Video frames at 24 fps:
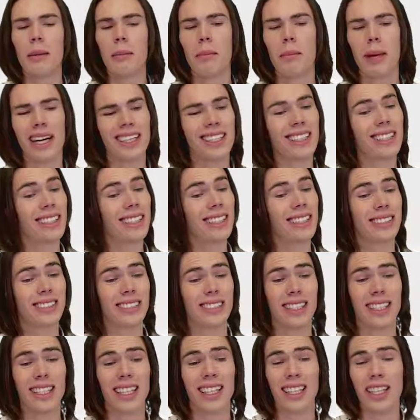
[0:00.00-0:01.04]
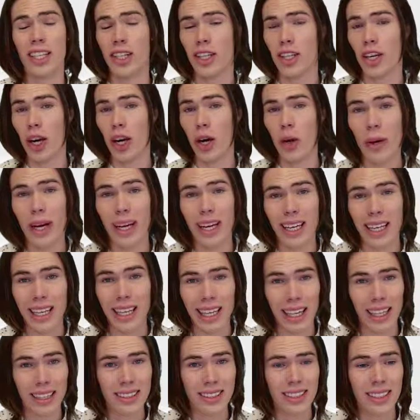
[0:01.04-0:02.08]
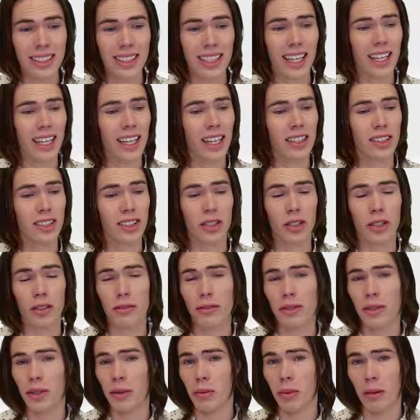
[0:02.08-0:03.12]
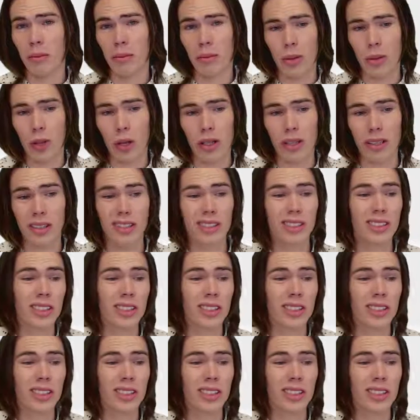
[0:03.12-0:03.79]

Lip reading: but it is in no way cluttered and I do not feel bombarded.